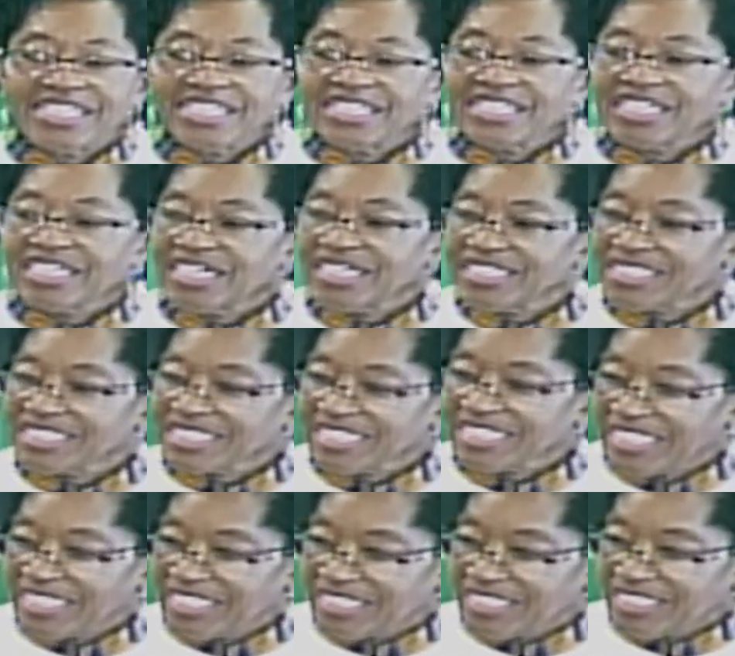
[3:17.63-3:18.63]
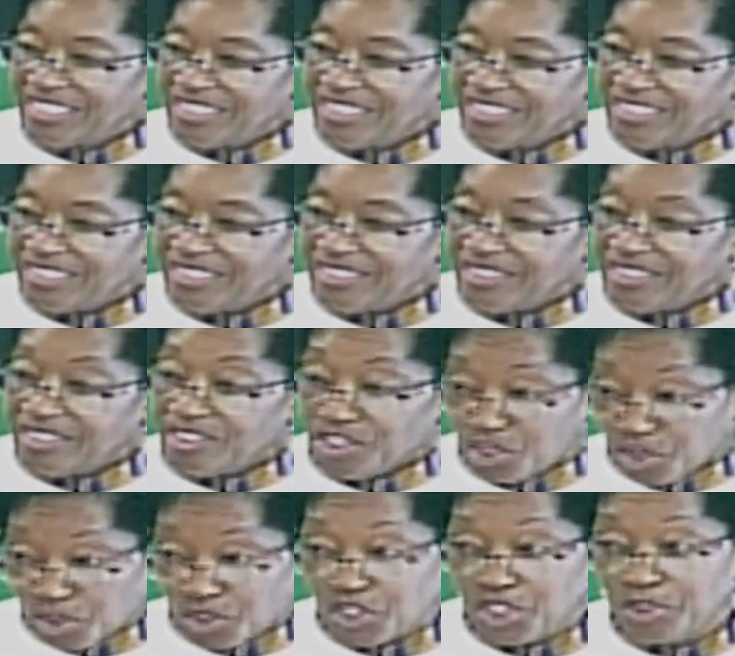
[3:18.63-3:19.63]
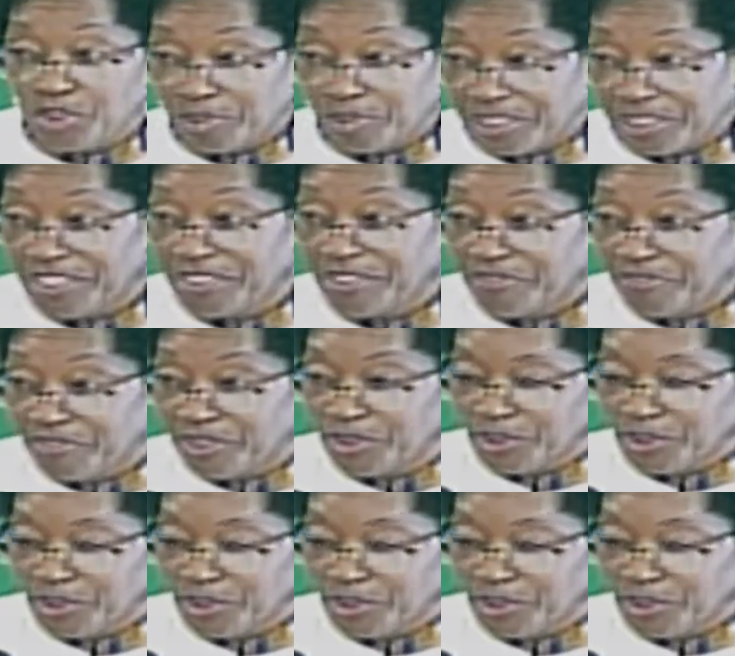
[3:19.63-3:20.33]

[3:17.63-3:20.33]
And God said, So she would love